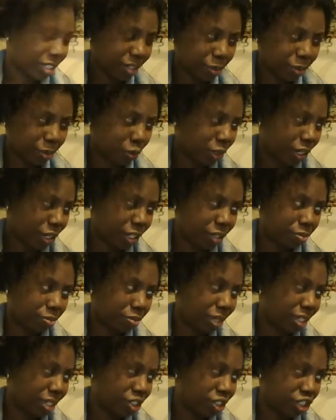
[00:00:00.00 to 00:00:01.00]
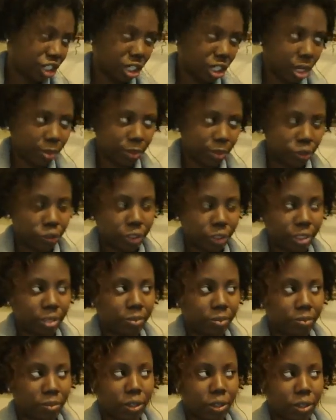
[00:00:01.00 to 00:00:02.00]
I've been wearing it, my Geometry
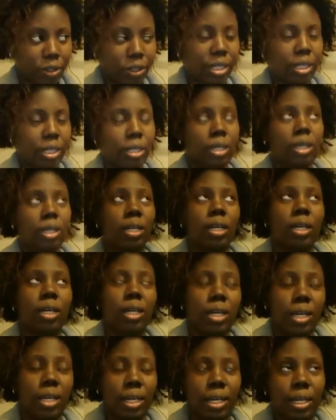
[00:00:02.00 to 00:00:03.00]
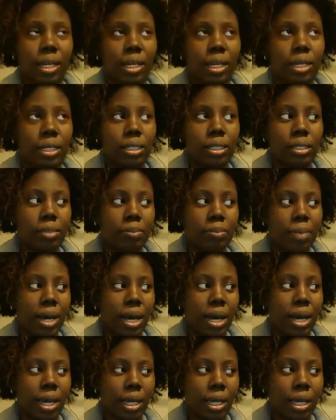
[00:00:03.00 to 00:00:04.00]
Subverted and
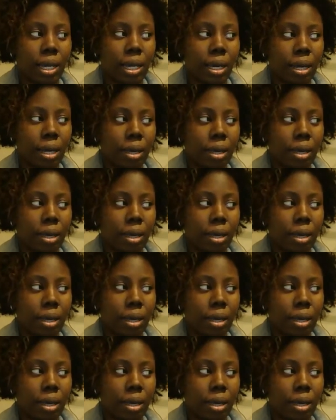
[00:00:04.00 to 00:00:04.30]
my